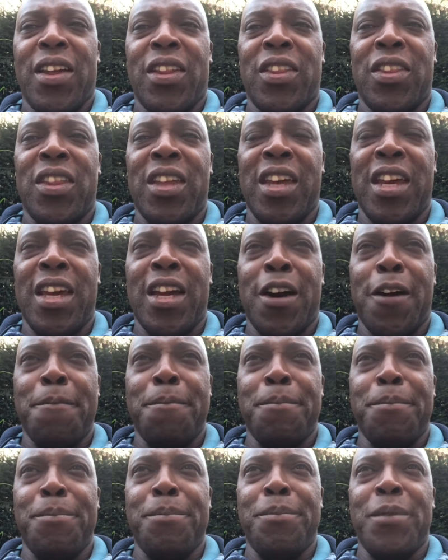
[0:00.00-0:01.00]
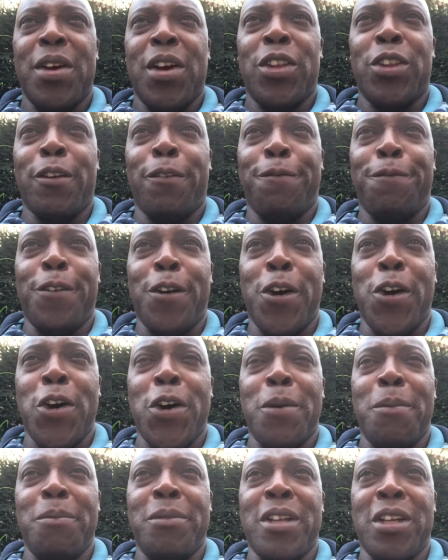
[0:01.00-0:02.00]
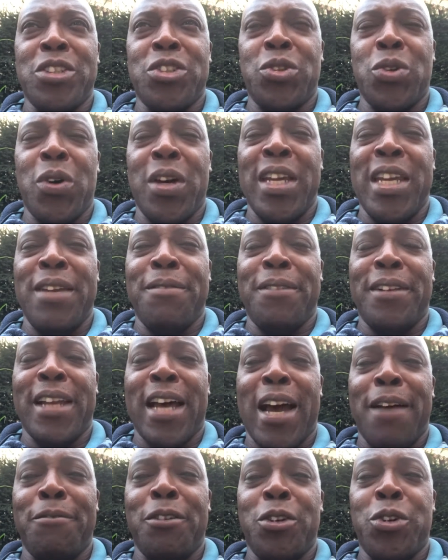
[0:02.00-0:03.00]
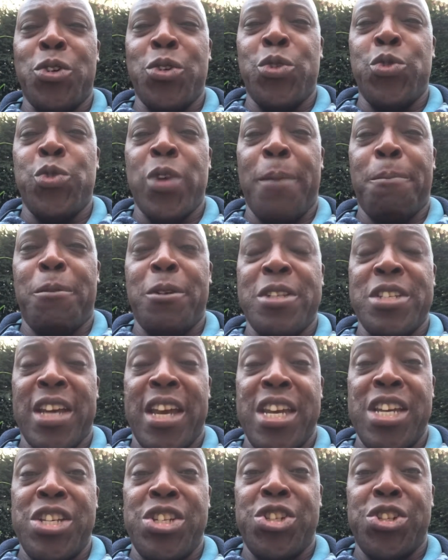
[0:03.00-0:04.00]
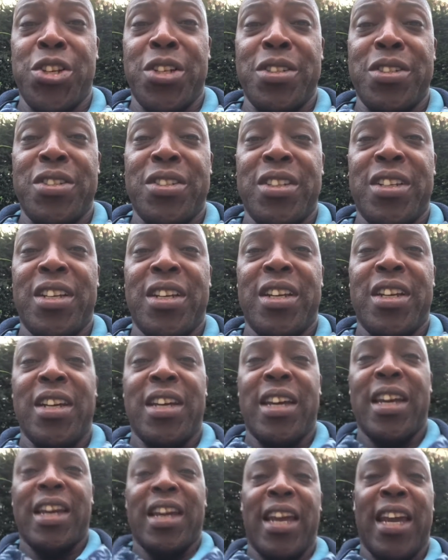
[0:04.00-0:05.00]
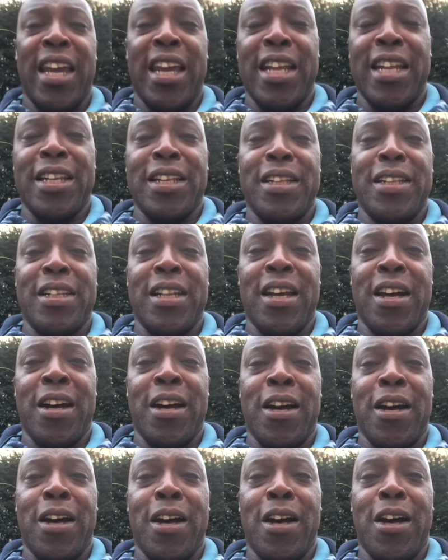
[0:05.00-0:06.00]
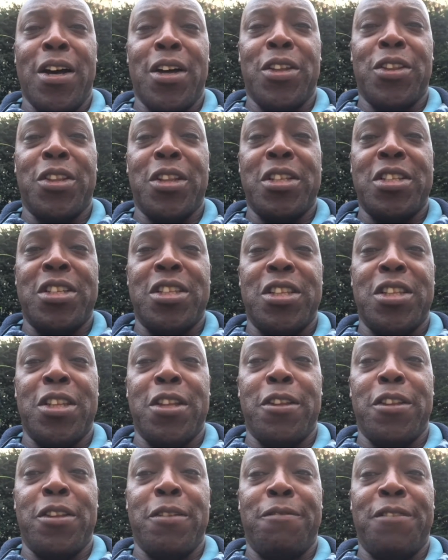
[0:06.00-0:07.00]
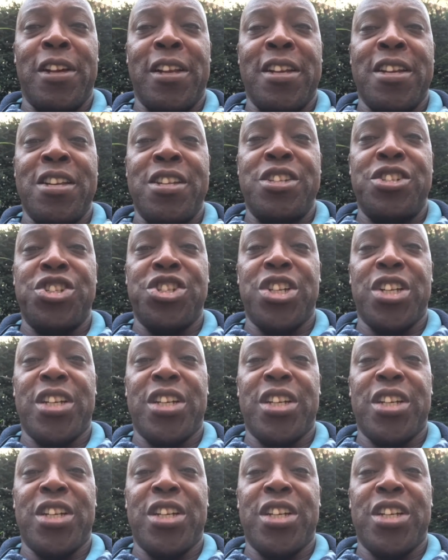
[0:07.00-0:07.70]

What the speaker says: the firm does not even have a good reputation in the village.